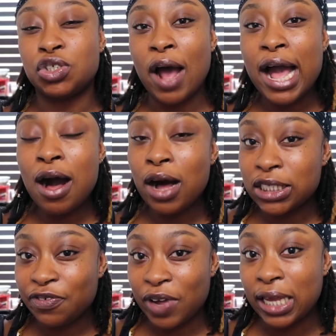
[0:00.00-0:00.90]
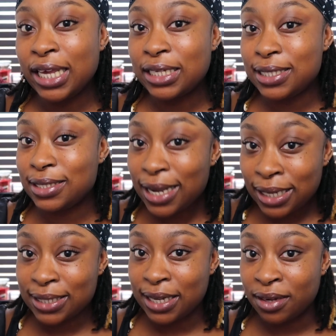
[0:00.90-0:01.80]
dry ass fucking
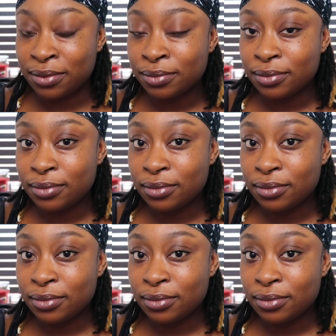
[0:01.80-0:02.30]
season.